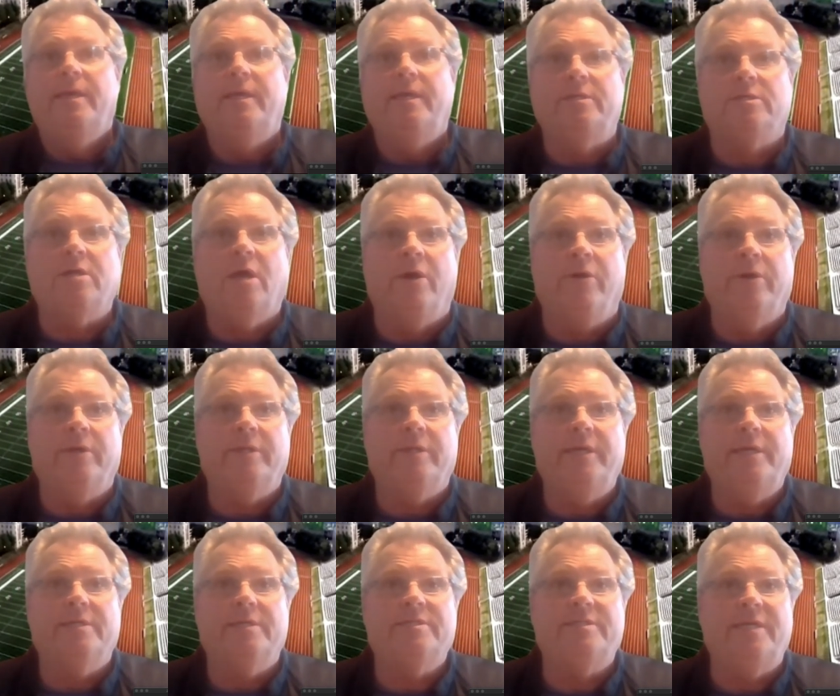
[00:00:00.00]
he's
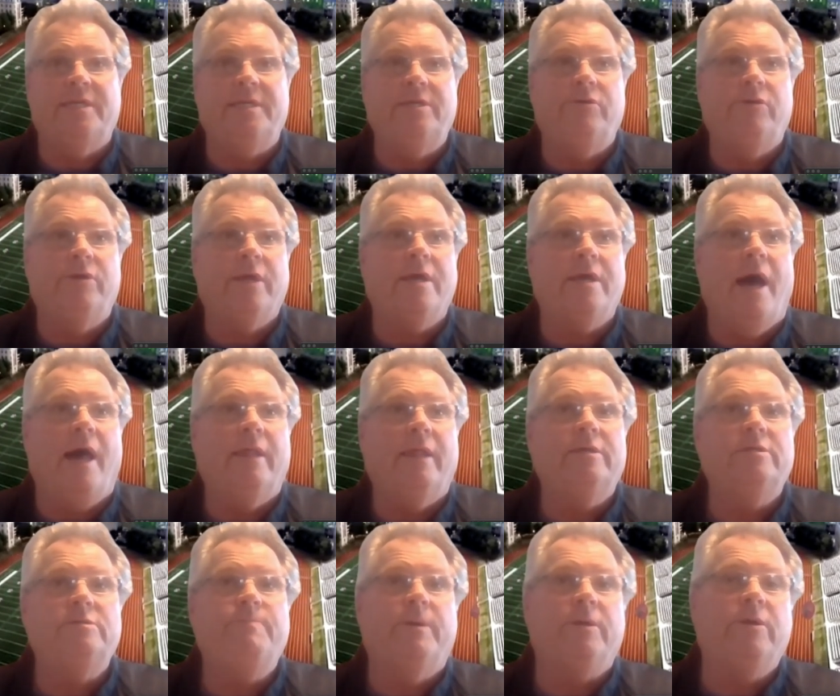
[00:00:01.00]
currently a senior in
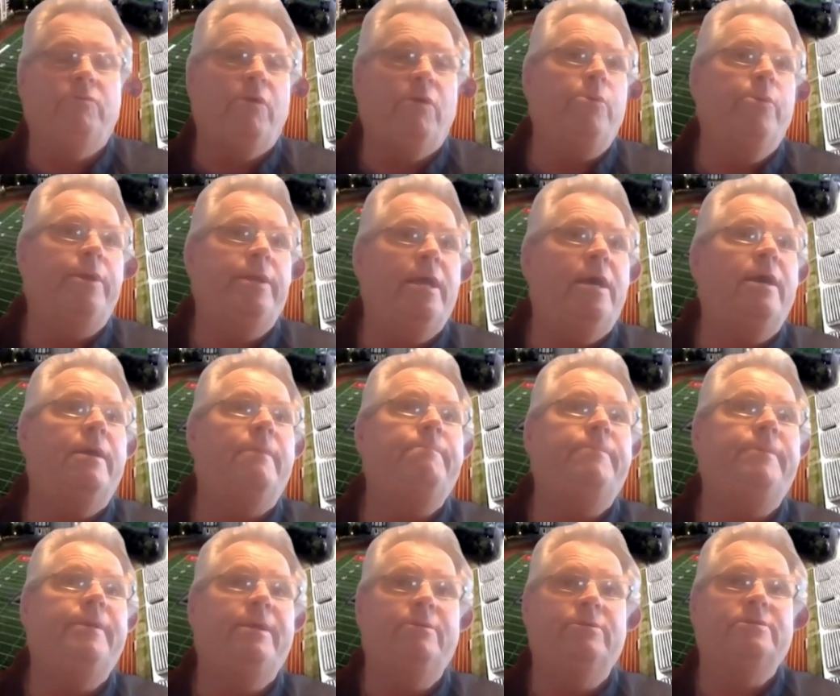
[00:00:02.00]
college, but growing
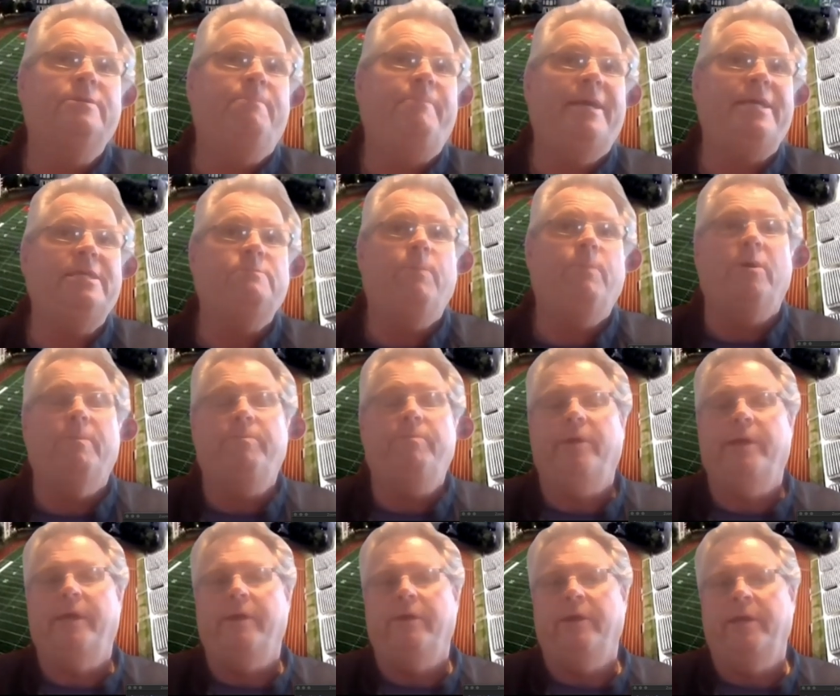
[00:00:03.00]
up, he was a baseball
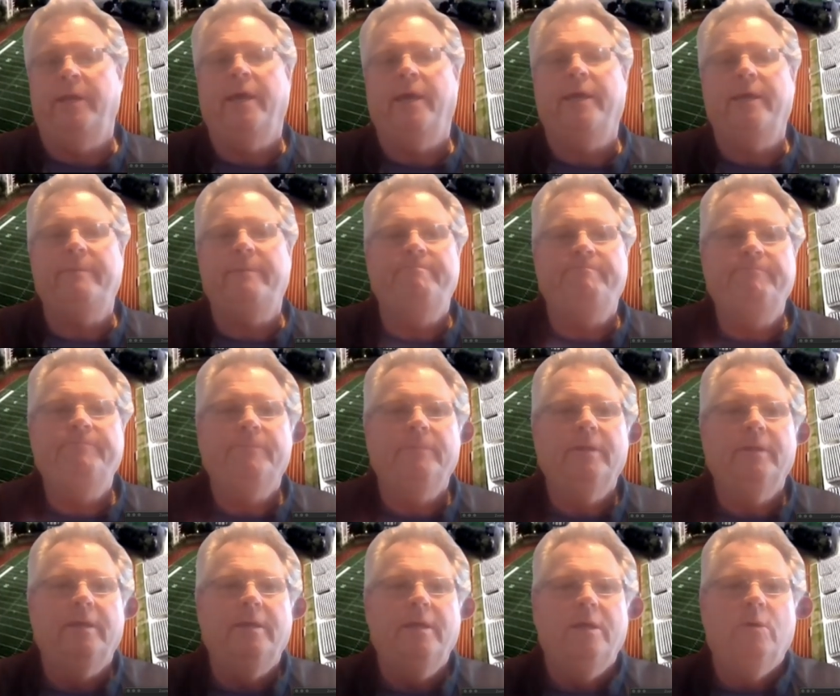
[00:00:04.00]
player, and I
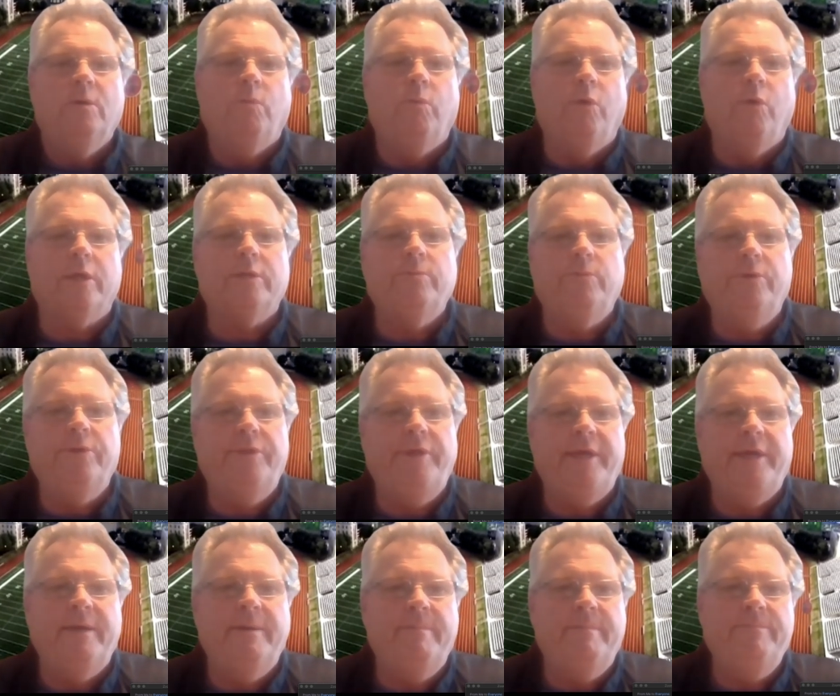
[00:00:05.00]
worked with
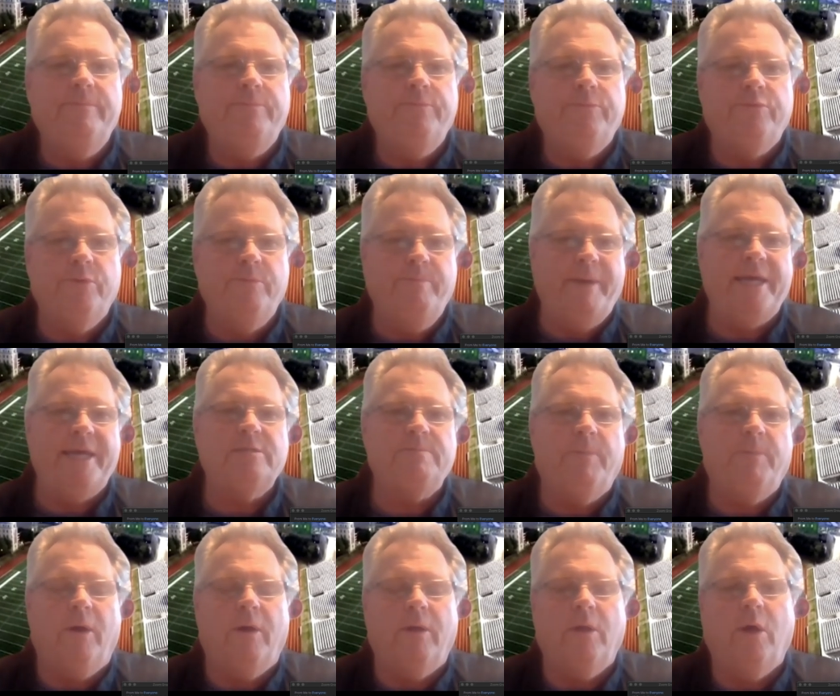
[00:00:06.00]
him through
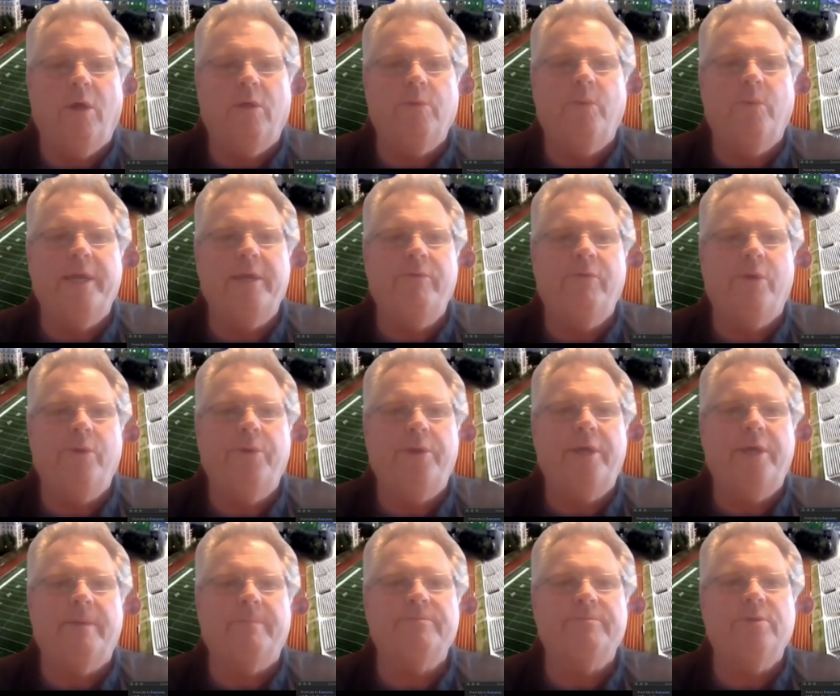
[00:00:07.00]
baseball all the way
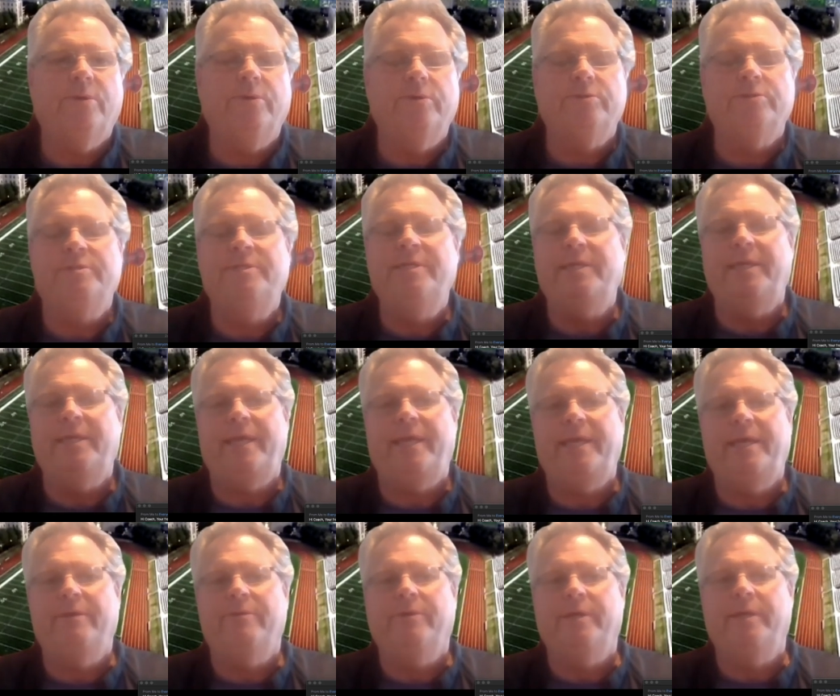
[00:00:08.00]
growing up. So it was neat
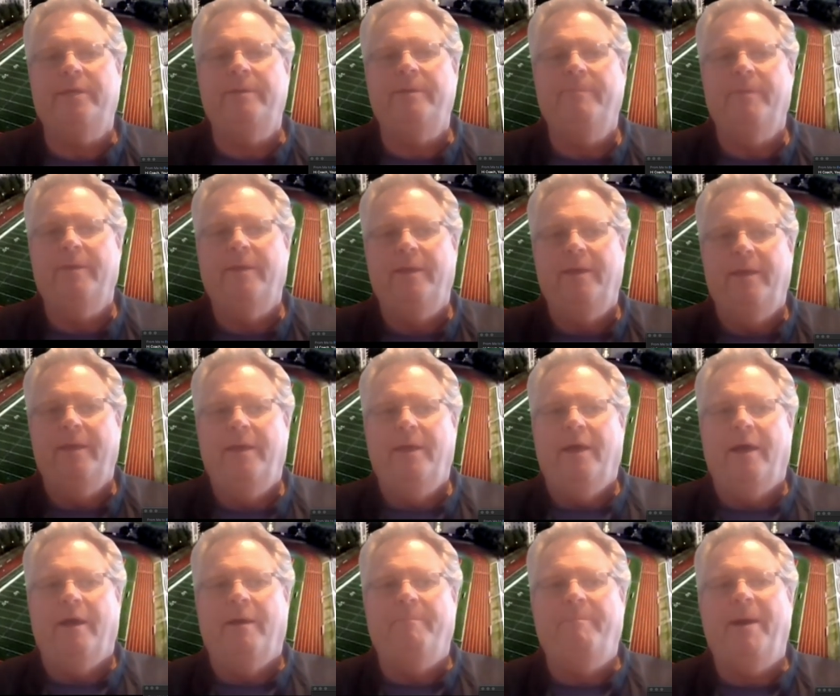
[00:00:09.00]
hearing
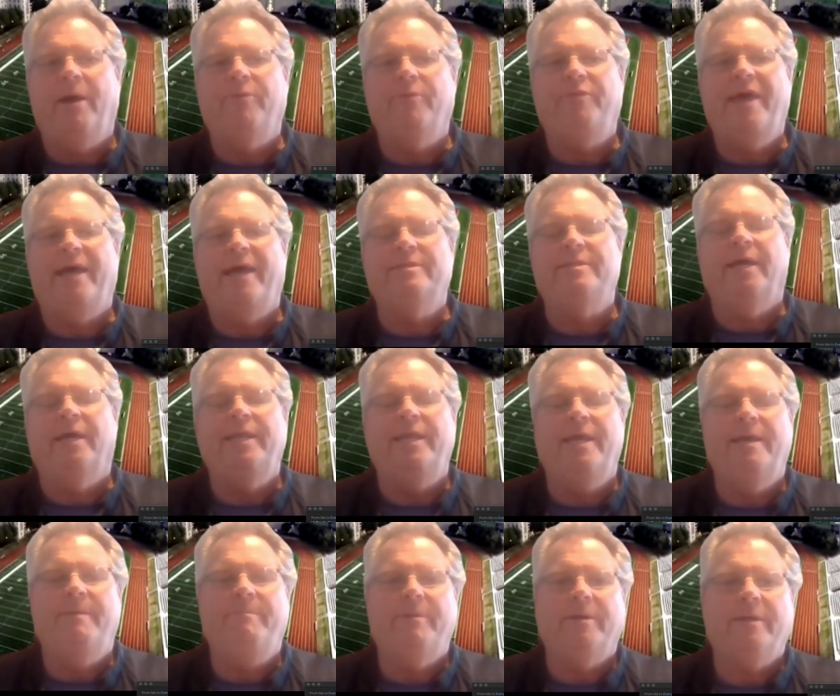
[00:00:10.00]
about that
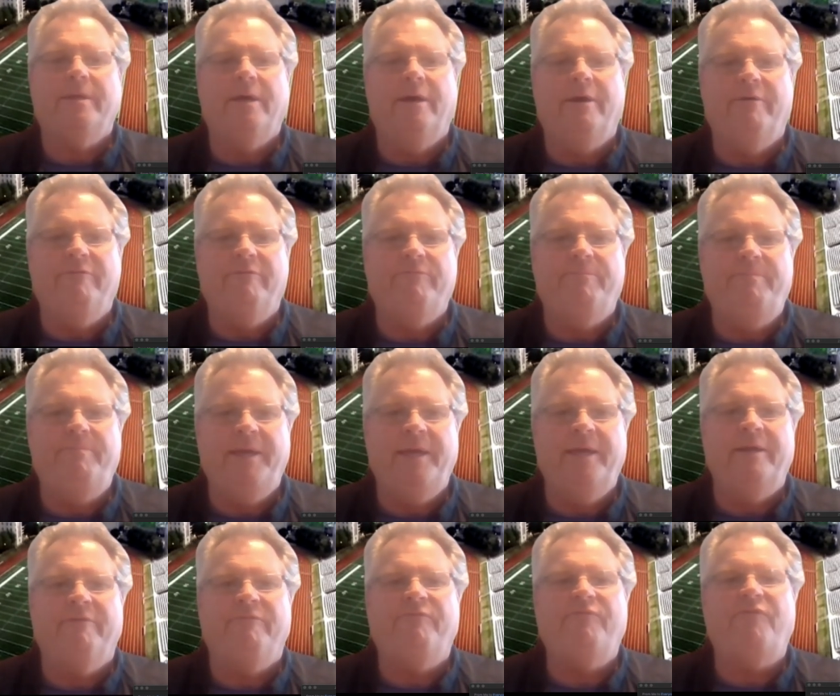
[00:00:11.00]
dynamic of being a